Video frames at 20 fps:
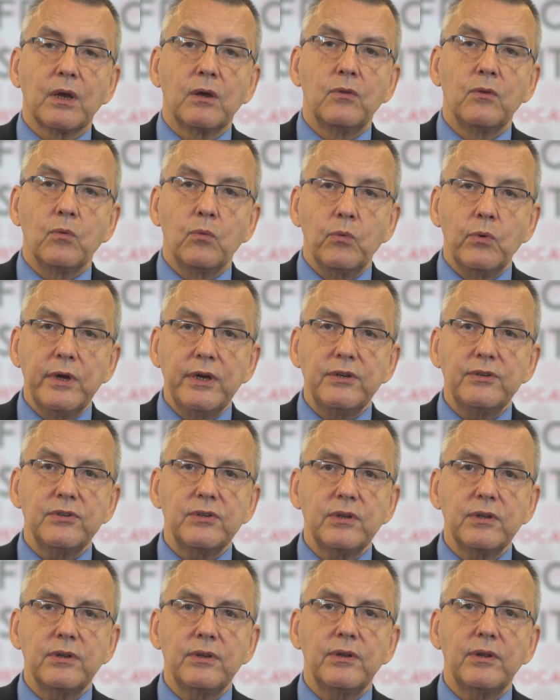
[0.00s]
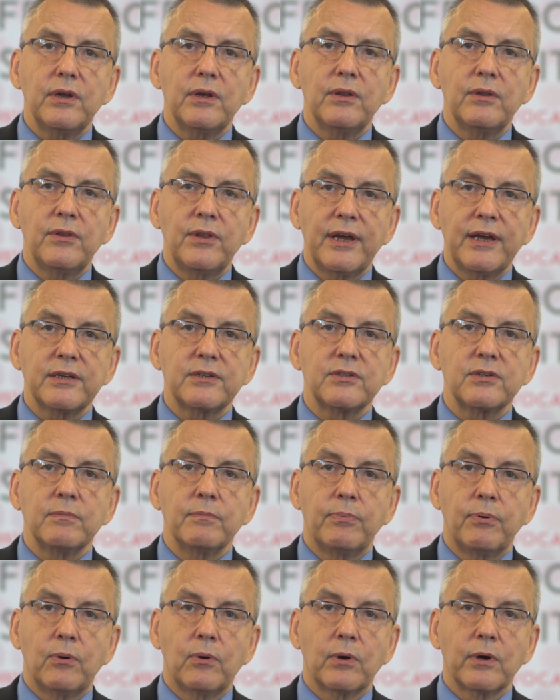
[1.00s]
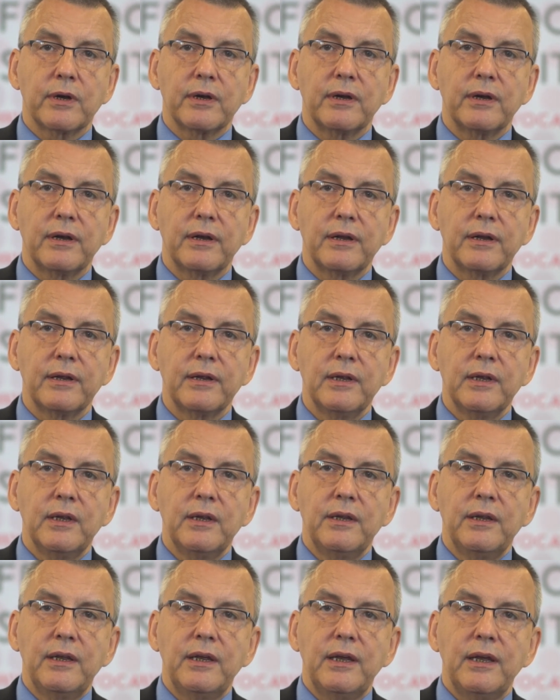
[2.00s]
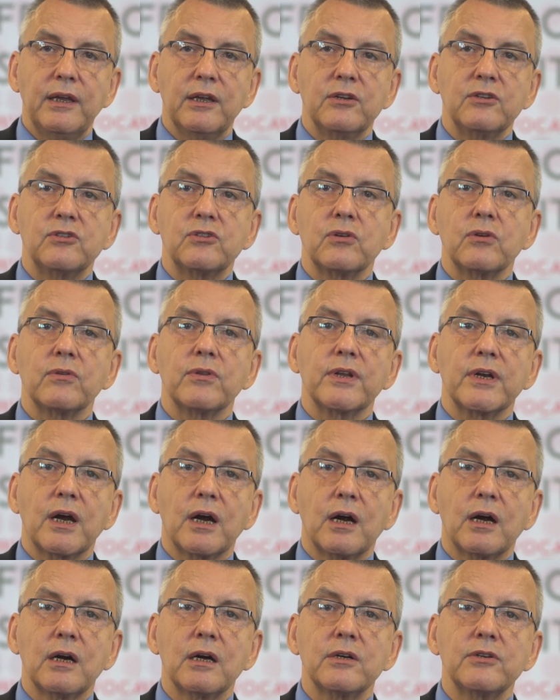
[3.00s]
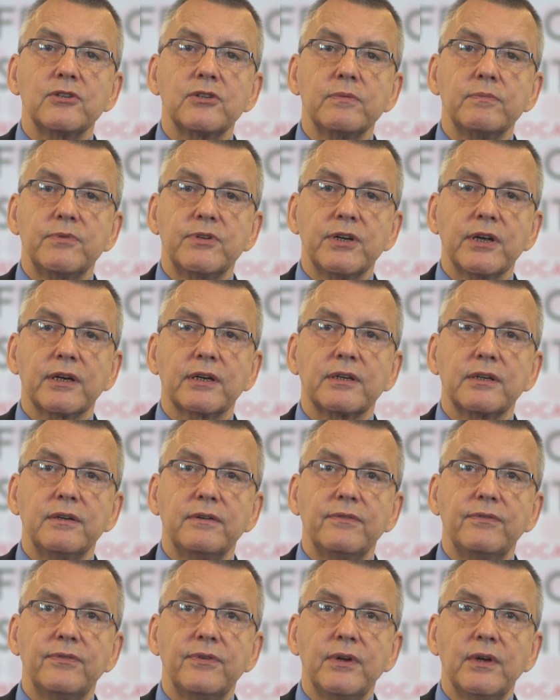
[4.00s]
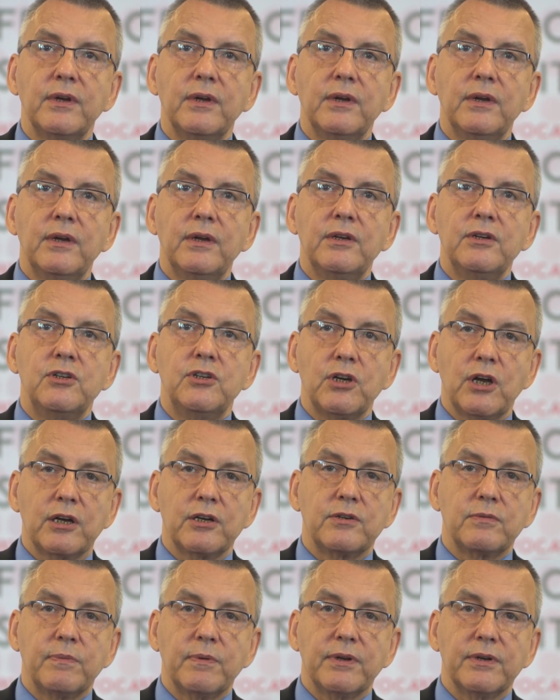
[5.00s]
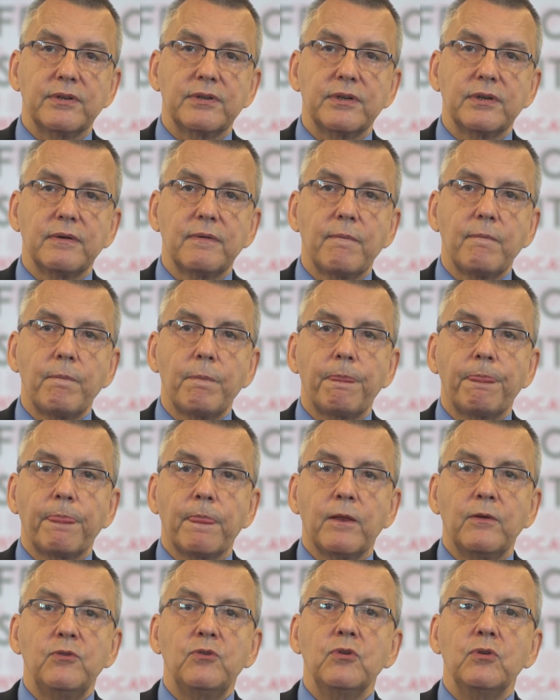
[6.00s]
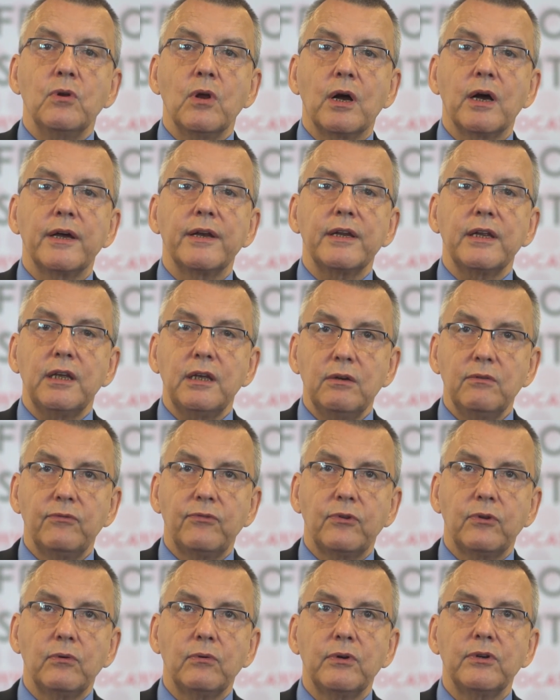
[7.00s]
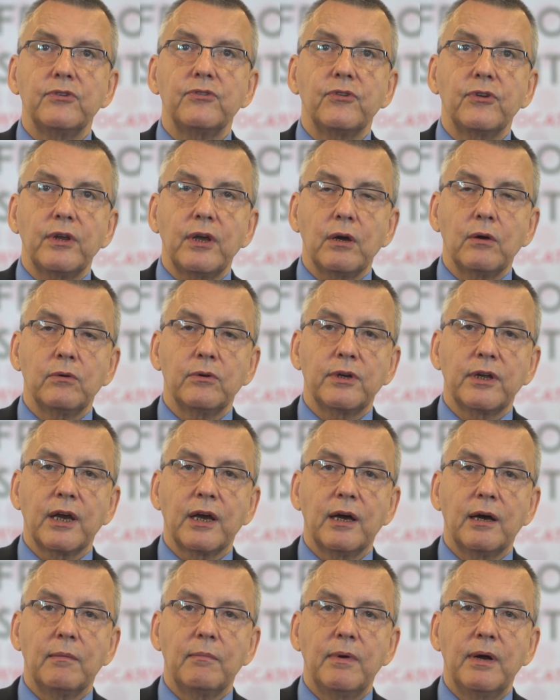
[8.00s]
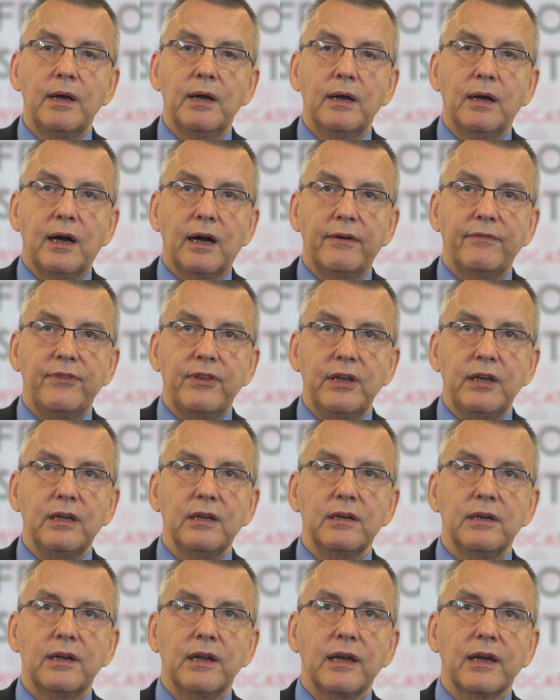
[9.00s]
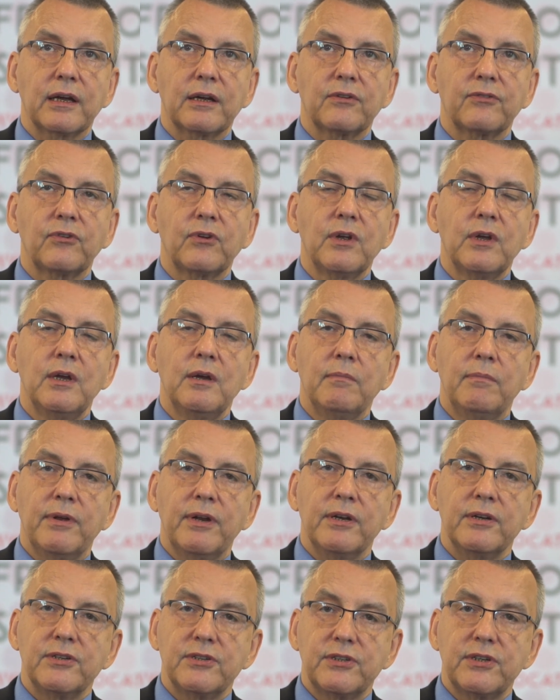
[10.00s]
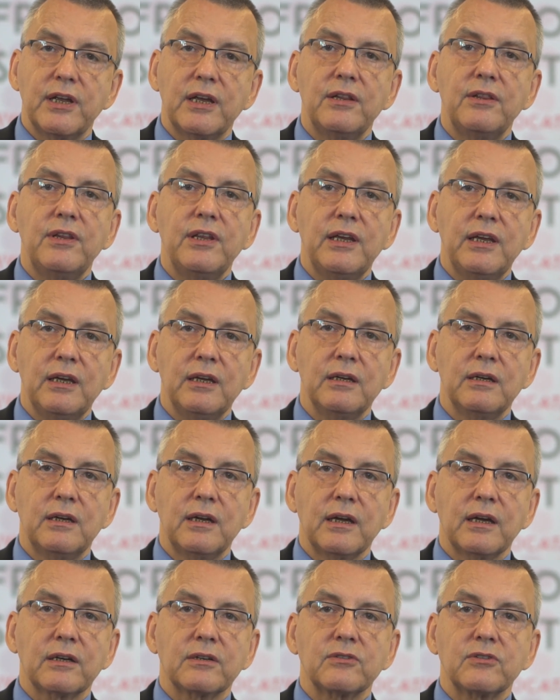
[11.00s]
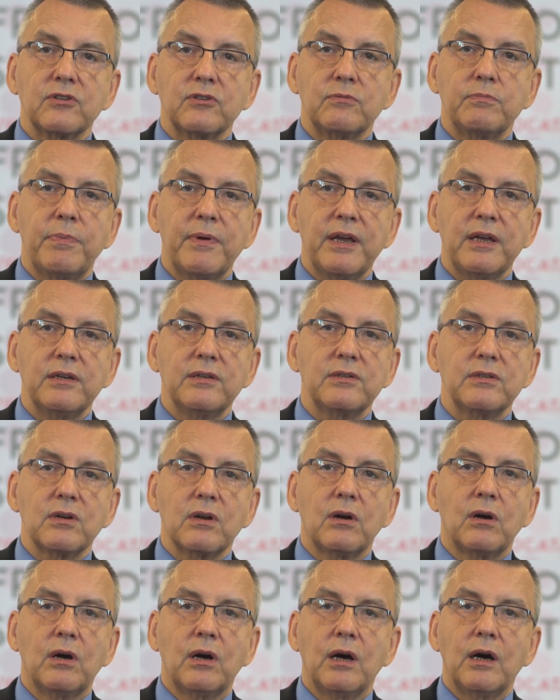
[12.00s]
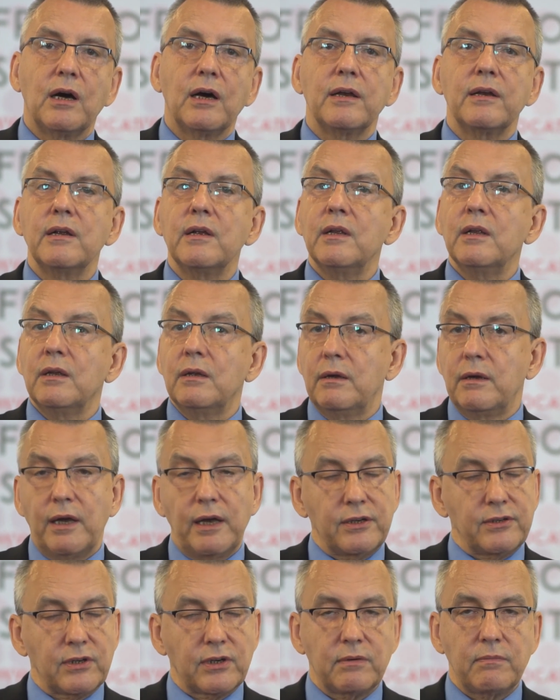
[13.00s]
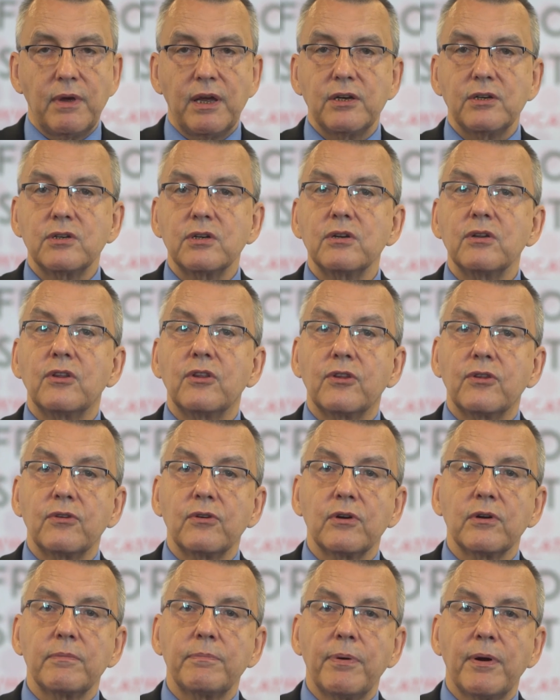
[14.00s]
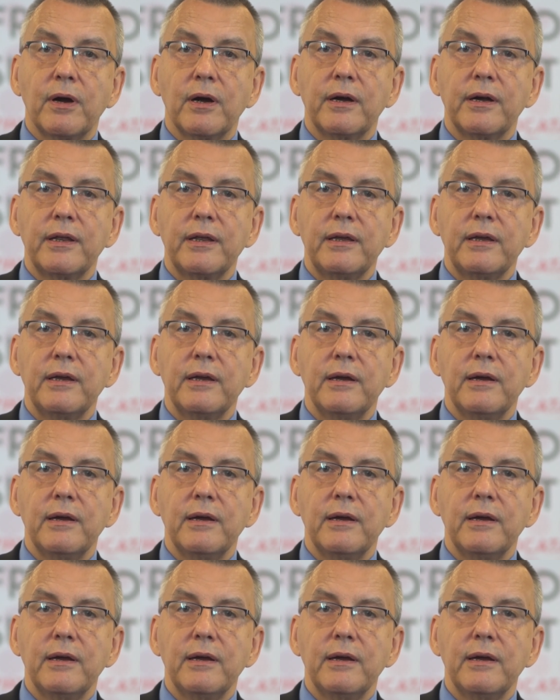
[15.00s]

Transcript: The reason that's important is so that our subjective judgments do not influence the outcome of the index, but instead the index is based on, as I mentioned, third-party